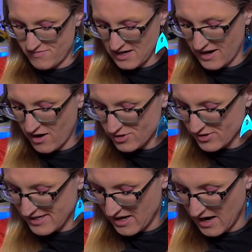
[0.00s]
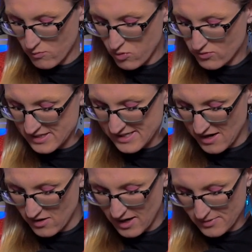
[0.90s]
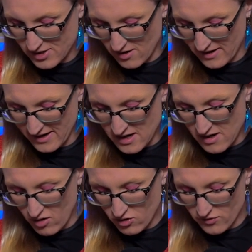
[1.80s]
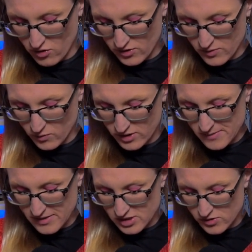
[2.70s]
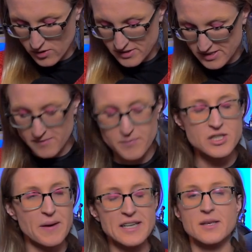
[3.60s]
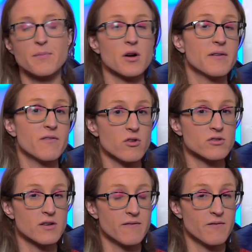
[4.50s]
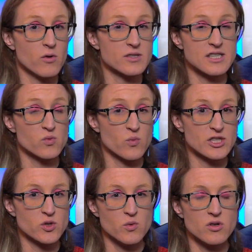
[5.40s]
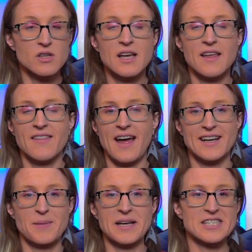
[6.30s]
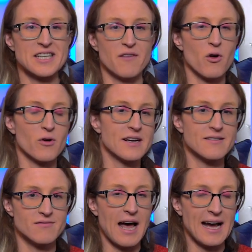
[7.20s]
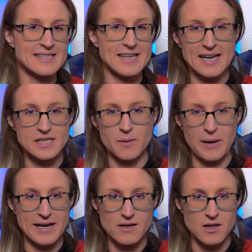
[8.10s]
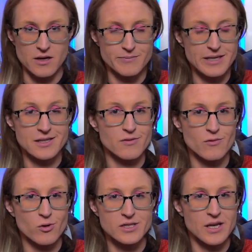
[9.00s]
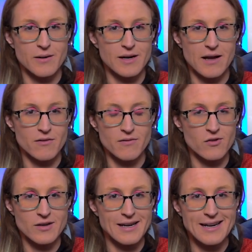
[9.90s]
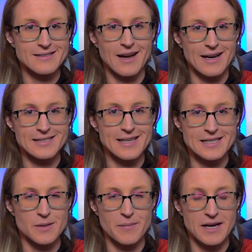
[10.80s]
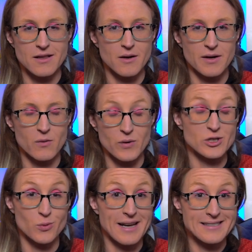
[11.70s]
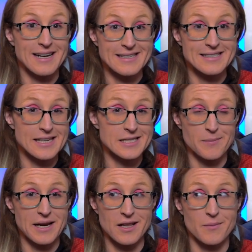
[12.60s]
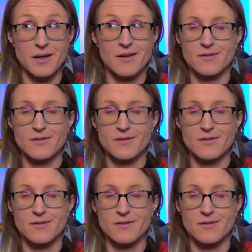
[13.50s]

I wrote this down. I'm sorry. All the Vulcan words, I'm going to screw up this. But basically, Burnham invokes this ritual that is basically a Vulcan high-stakes debate club, because, of course, they would have a Vulcan high-stakes debate club, a ritualized high-stakes debate club.